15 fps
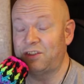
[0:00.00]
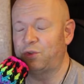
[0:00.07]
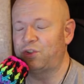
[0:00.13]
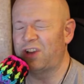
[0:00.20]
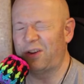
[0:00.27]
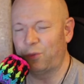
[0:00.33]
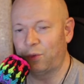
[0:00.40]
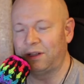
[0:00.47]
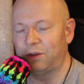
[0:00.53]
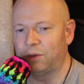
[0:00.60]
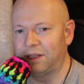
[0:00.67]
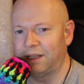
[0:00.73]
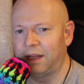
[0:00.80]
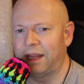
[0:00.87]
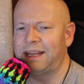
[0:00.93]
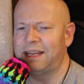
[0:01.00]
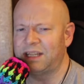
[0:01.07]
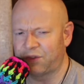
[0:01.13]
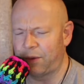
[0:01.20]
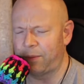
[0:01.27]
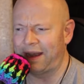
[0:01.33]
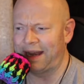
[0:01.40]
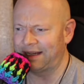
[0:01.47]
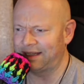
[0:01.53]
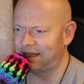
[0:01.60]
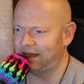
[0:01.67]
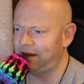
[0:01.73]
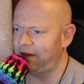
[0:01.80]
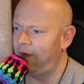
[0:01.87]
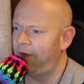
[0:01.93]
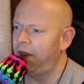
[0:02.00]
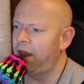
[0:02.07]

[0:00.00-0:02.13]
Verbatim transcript: which I really, really like. He's from NXT.